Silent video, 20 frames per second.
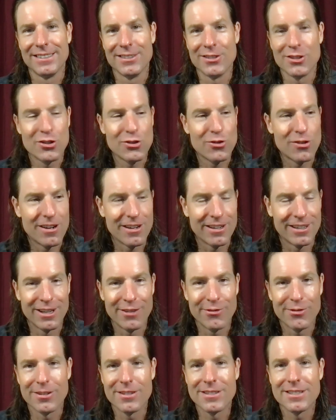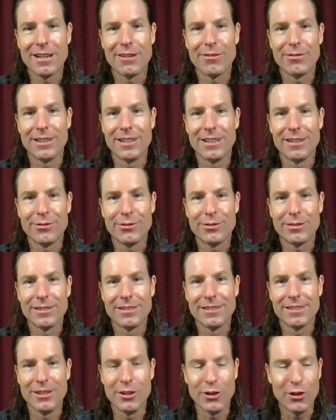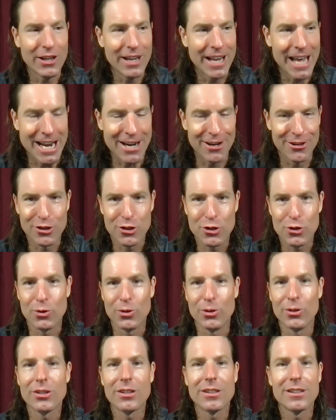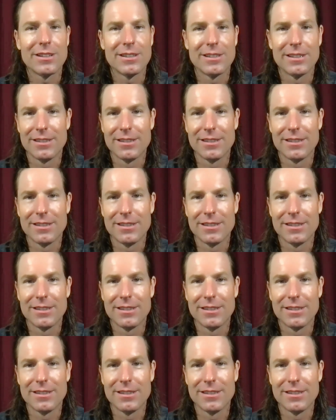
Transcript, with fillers: You're strong enough. You're tough enough. You can handle the truth.